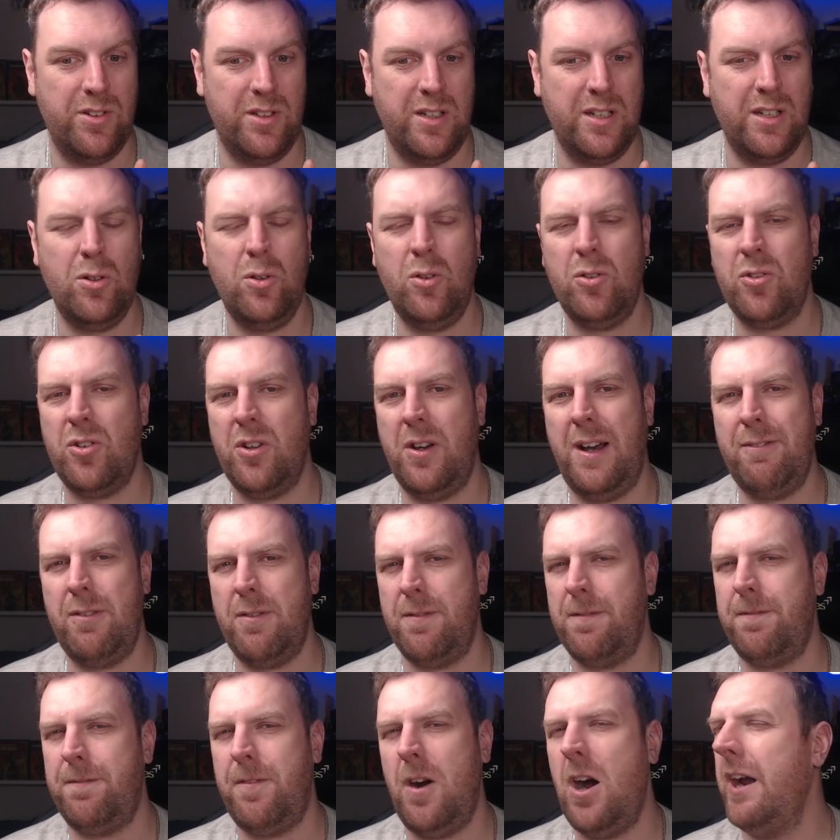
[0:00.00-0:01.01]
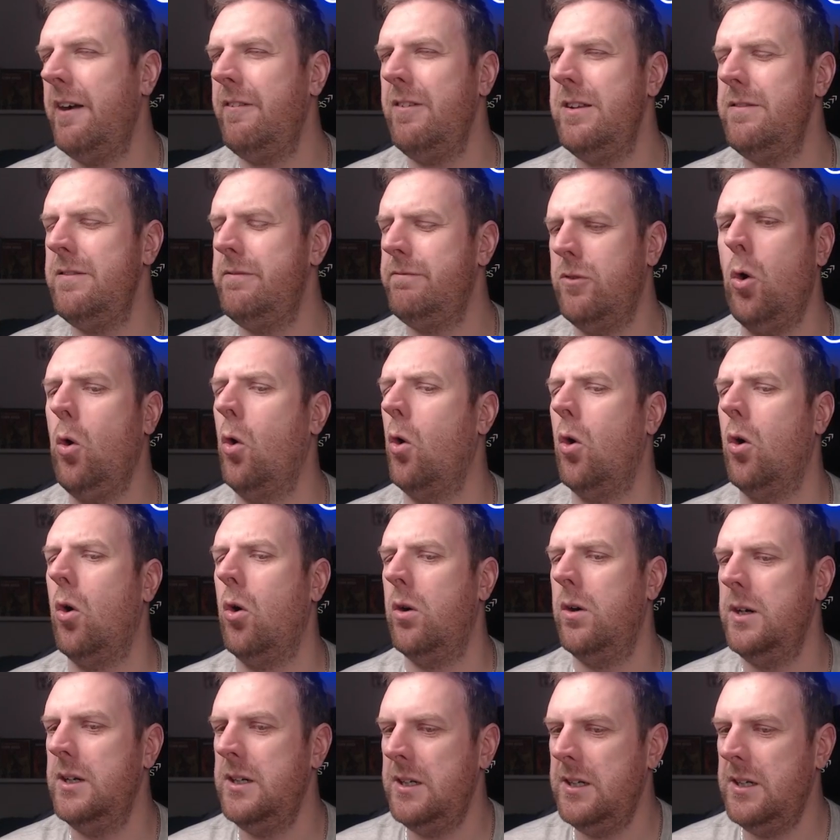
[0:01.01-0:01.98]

and you can also have a Fiery Roar